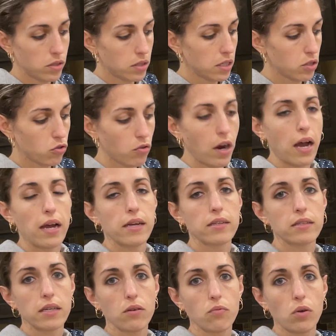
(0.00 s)
as it dries,
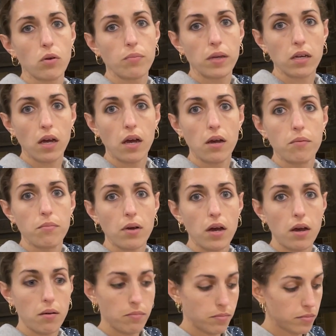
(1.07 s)
it will
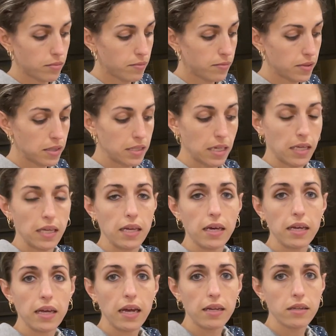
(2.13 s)
become sticky
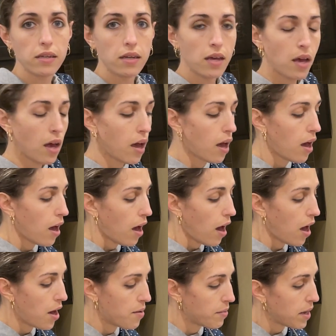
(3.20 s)
again.
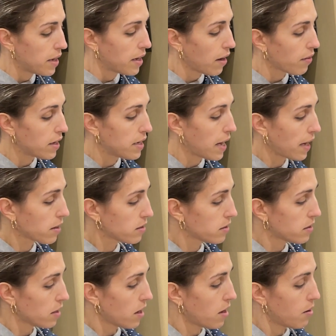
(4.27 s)
And now the
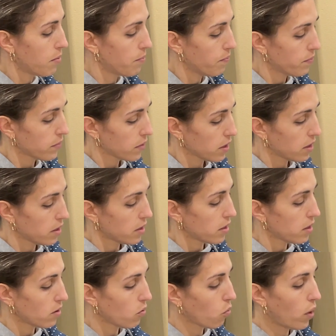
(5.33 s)
next
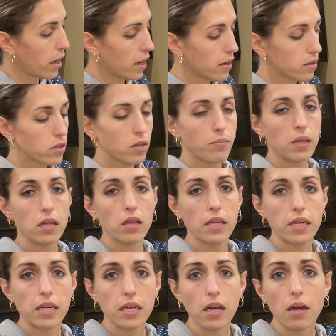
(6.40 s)
way to be
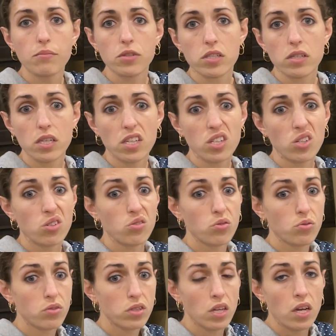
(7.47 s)
cleaning, I'm just going to
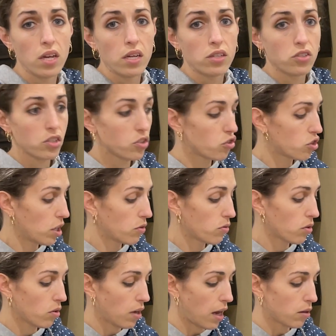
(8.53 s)
use just
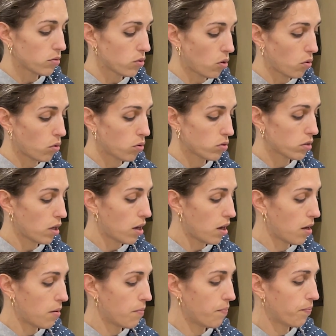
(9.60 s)
general household
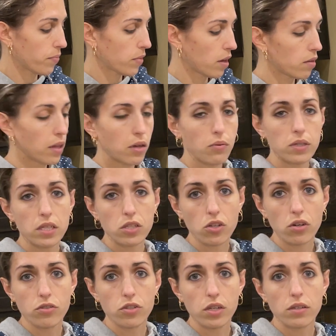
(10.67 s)
liquid
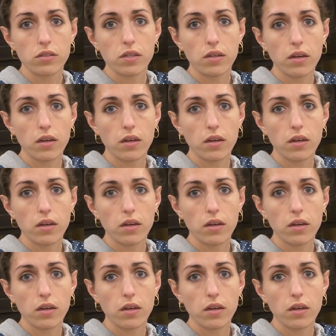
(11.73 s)
detergent